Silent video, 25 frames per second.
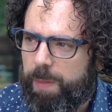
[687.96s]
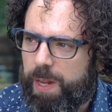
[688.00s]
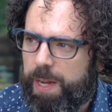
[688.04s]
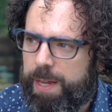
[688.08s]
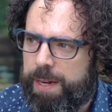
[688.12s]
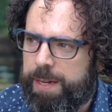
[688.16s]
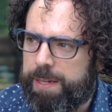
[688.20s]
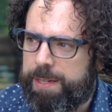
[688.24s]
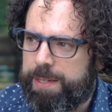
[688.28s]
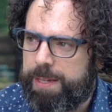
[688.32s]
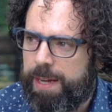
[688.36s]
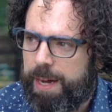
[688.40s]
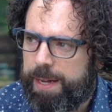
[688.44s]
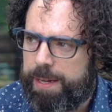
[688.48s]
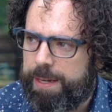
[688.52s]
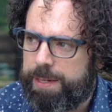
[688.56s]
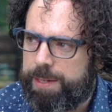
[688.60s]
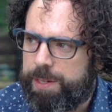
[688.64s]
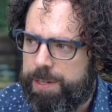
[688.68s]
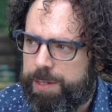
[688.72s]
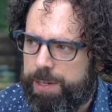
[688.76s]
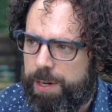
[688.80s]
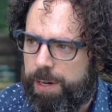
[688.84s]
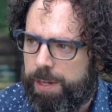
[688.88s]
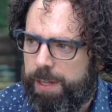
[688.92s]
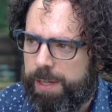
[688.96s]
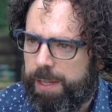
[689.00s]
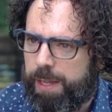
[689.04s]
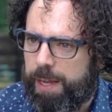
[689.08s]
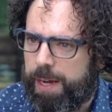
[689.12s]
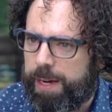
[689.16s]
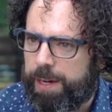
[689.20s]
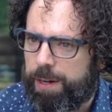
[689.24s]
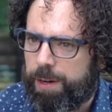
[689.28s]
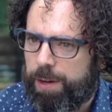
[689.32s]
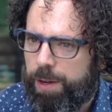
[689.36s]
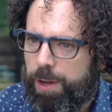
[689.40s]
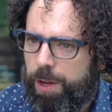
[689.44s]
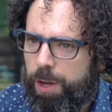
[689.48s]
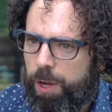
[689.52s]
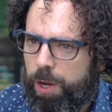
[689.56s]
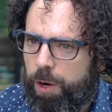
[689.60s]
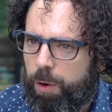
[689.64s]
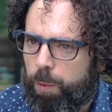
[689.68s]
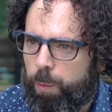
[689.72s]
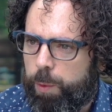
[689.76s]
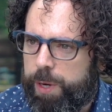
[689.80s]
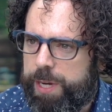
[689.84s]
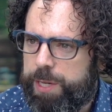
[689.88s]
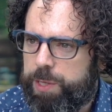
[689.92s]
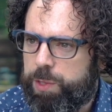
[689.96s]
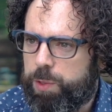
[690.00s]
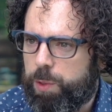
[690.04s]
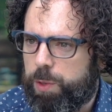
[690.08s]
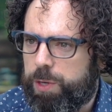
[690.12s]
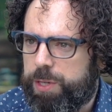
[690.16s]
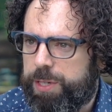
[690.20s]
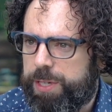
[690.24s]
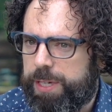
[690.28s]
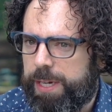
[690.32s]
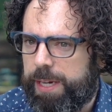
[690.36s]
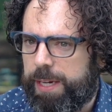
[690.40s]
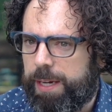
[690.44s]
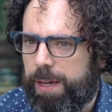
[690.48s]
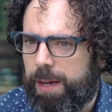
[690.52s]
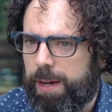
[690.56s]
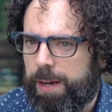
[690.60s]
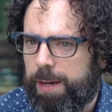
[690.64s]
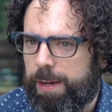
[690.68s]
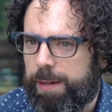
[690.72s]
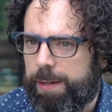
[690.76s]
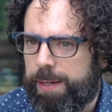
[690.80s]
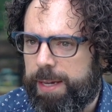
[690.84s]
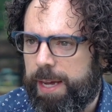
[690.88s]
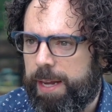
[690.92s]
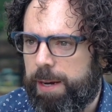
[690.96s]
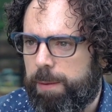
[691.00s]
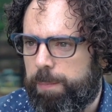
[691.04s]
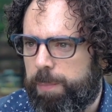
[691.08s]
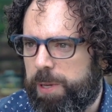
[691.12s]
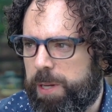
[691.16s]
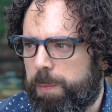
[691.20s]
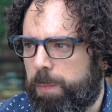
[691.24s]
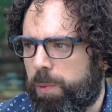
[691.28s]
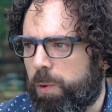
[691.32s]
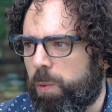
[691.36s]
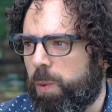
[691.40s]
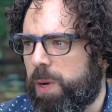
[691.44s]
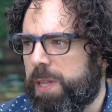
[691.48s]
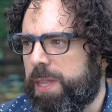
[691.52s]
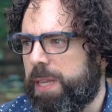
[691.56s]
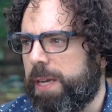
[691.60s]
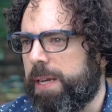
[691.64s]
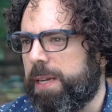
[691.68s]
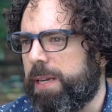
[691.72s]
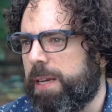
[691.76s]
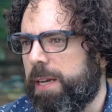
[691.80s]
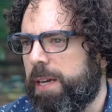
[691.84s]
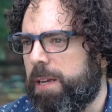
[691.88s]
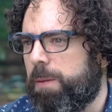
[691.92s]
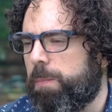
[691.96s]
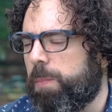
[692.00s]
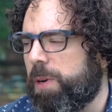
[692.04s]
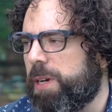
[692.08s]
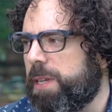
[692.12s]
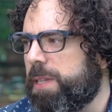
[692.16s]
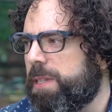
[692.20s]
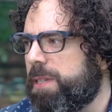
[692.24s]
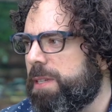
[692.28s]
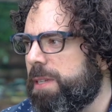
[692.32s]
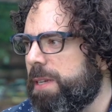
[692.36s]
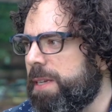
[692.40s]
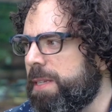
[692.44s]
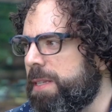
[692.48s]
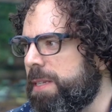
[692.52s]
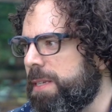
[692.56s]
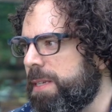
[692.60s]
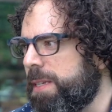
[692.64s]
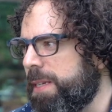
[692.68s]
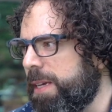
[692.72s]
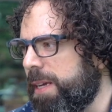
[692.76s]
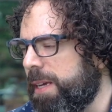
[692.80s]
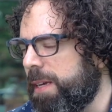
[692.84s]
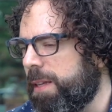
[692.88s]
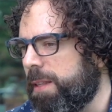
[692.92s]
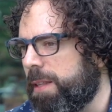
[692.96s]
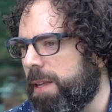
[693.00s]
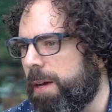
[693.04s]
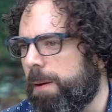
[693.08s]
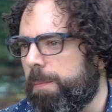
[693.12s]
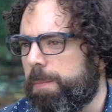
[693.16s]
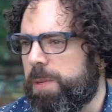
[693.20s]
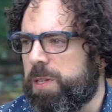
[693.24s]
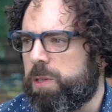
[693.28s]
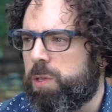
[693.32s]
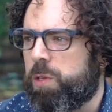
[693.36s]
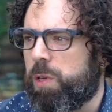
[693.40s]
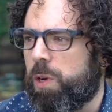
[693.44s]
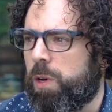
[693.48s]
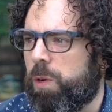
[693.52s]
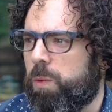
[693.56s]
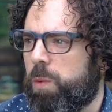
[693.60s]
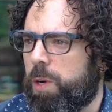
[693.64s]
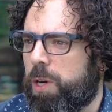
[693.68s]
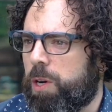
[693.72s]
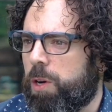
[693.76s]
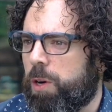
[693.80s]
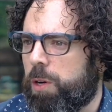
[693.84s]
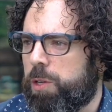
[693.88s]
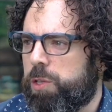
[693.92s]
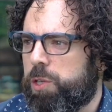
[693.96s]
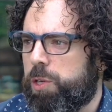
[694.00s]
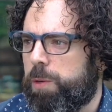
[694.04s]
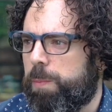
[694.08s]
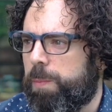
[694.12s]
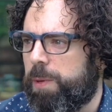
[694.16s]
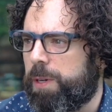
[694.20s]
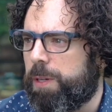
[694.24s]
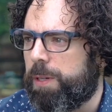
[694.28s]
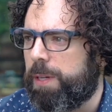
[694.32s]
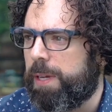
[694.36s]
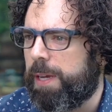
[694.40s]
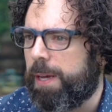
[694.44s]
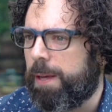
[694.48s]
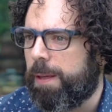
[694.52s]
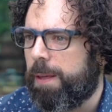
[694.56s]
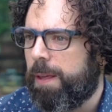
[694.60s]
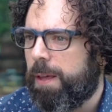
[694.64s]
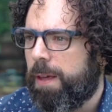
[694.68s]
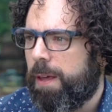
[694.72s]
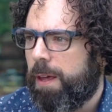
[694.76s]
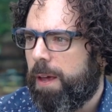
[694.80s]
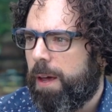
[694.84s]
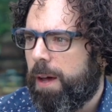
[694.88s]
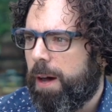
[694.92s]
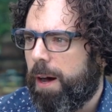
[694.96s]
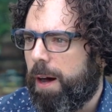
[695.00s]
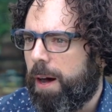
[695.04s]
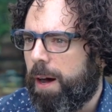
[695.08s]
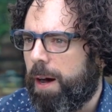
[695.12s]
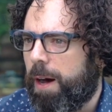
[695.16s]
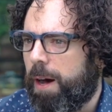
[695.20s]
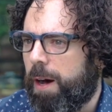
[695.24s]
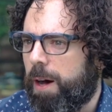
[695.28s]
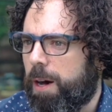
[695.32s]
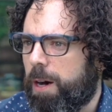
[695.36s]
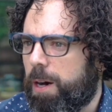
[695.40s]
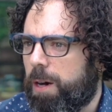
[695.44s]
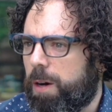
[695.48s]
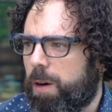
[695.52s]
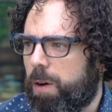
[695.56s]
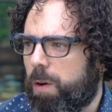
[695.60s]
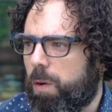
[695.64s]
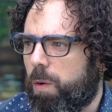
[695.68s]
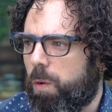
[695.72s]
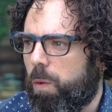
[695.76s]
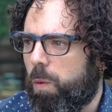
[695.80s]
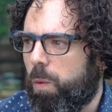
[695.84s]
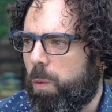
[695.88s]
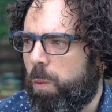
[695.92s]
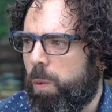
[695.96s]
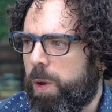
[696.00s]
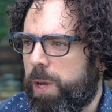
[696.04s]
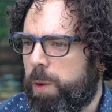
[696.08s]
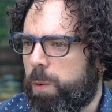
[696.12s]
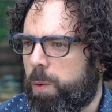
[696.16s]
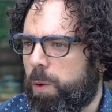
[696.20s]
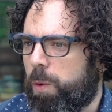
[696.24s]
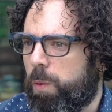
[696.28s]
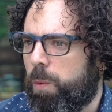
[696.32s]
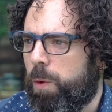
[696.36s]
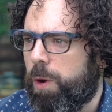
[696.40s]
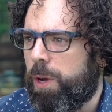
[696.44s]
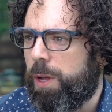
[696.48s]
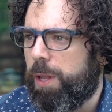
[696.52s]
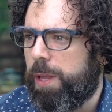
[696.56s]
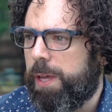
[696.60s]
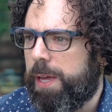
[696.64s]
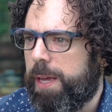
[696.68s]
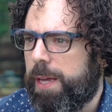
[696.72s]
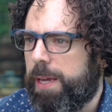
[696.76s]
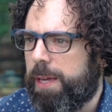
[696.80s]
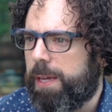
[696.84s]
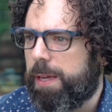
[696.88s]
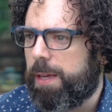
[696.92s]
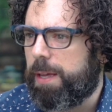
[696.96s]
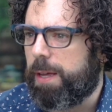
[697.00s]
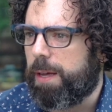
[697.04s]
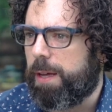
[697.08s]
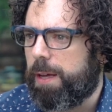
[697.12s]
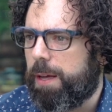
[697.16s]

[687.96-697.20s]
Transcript: and it's not necessarily like resourcing, getting people what they need, but it's seeing them. And so with culture building, we were really